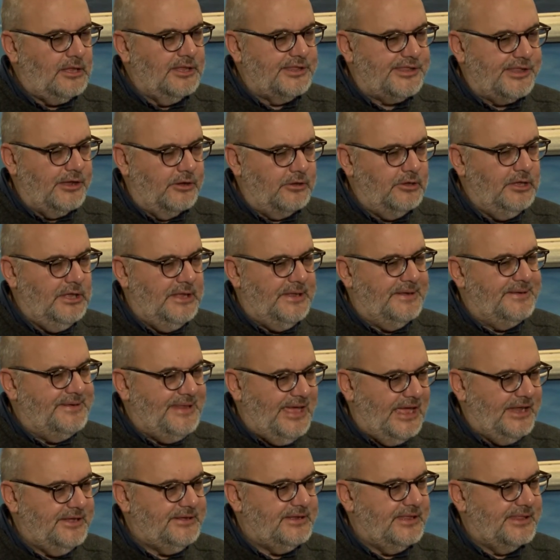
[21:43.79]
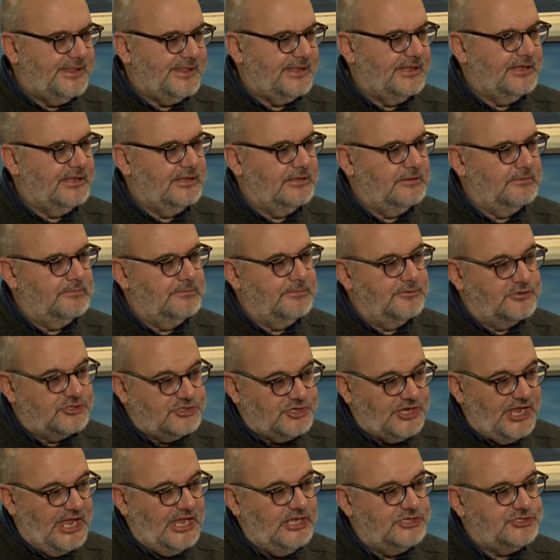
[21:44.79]
So that is
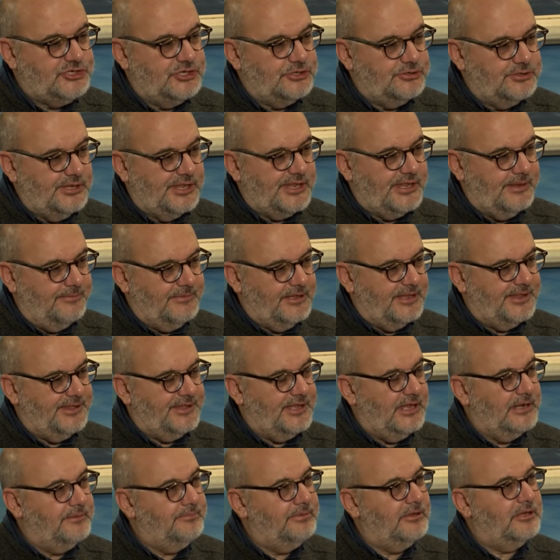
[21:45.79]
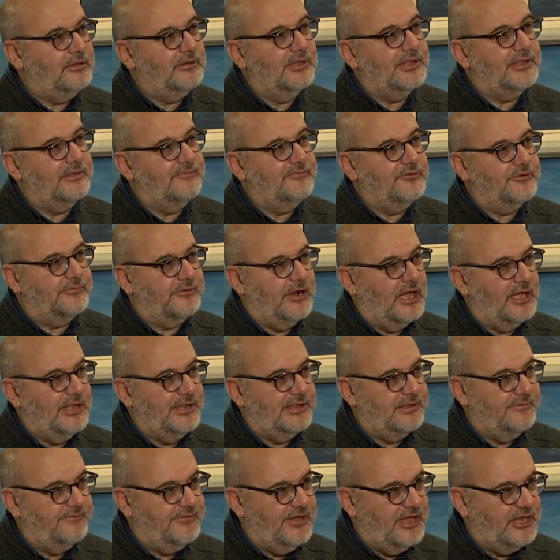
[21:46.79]
changing to some extent because of the
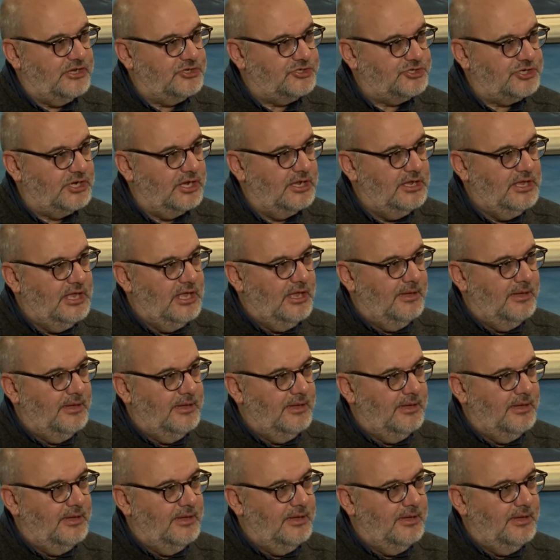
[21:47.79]
rise of Asia.